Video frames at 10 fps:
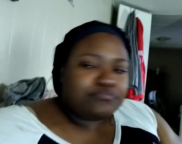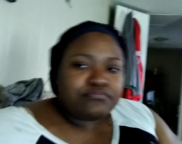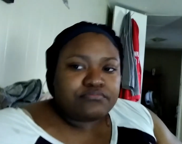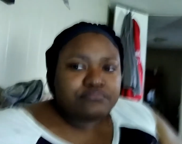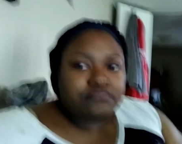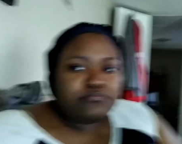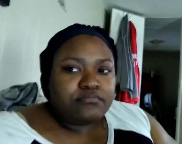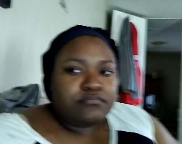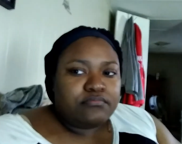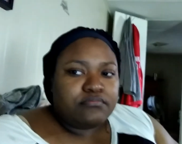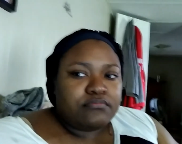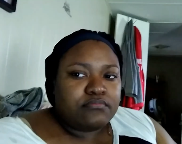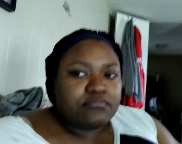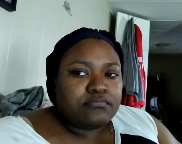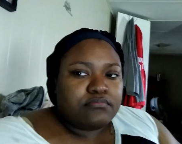
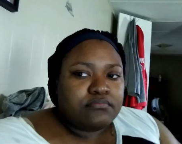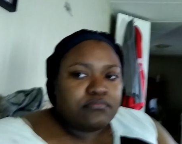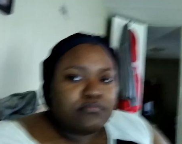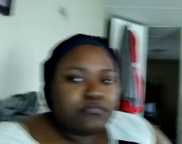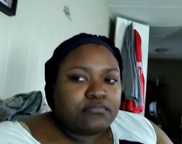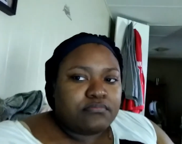(no one is talking)